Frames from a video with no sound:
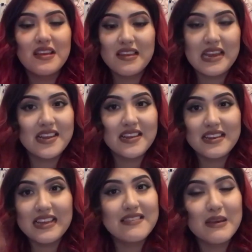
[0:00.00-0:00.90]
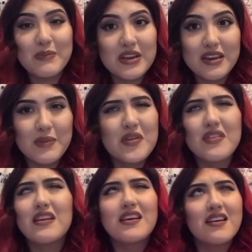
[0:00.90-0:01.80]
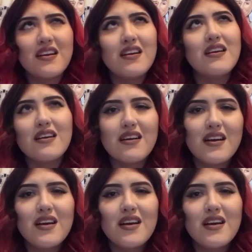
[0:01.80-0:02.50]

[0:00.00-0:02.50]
like, they see a big number, they're like, ah.